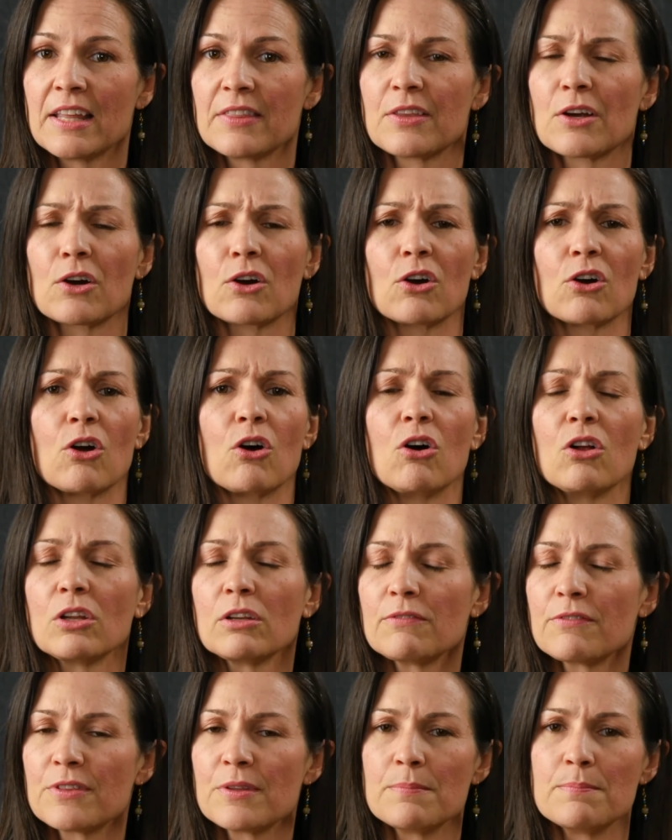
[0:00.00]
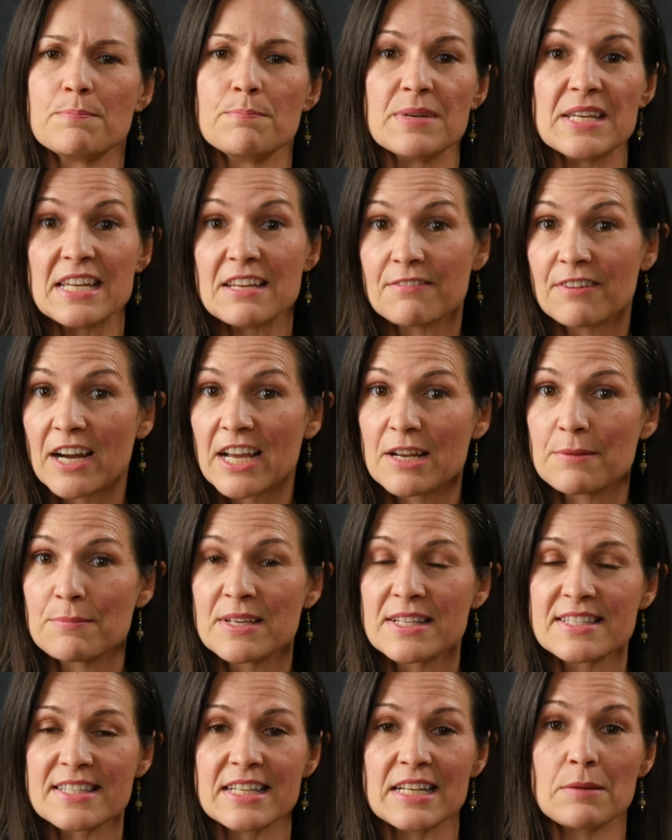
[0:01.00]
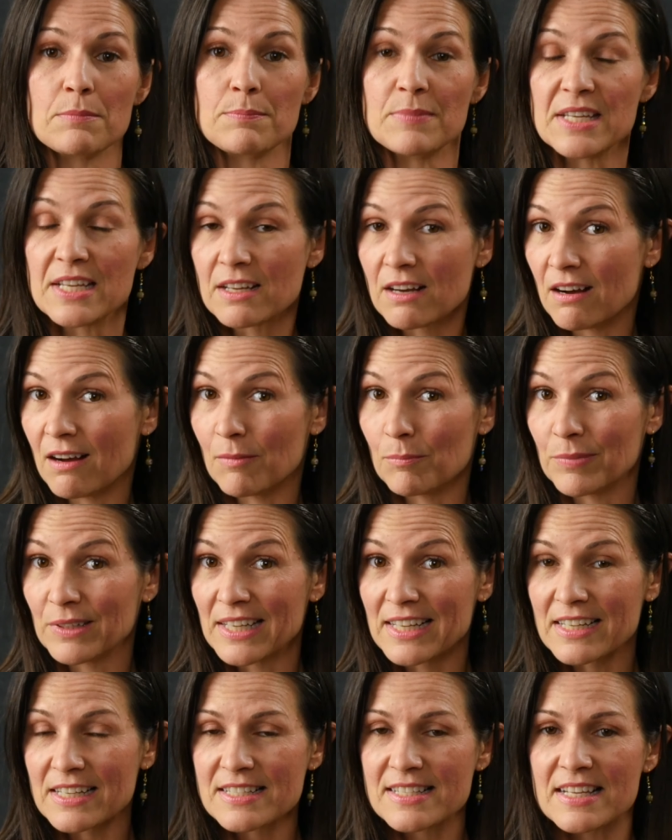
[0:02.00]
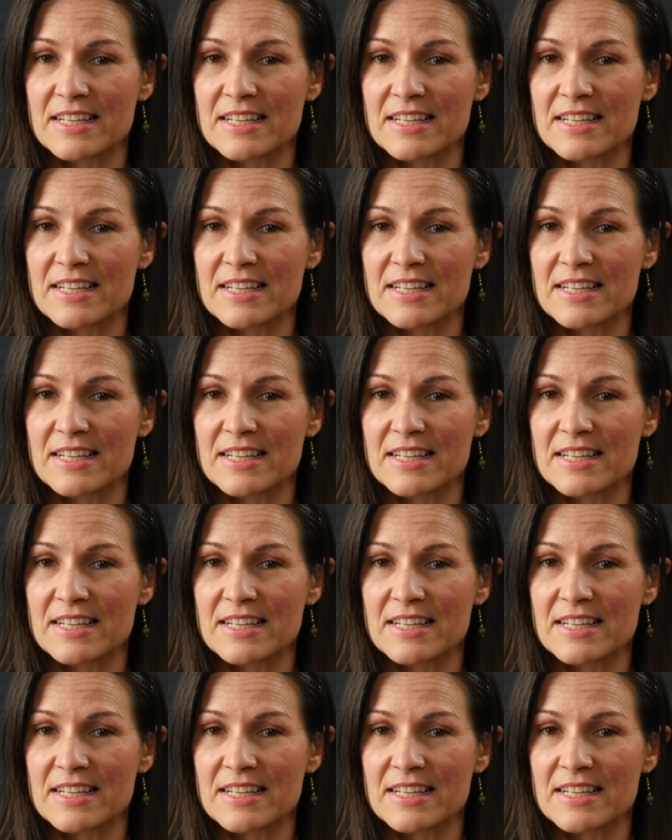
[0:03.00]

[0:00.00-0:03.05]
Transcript: There are all of the B vitamins in a B complex,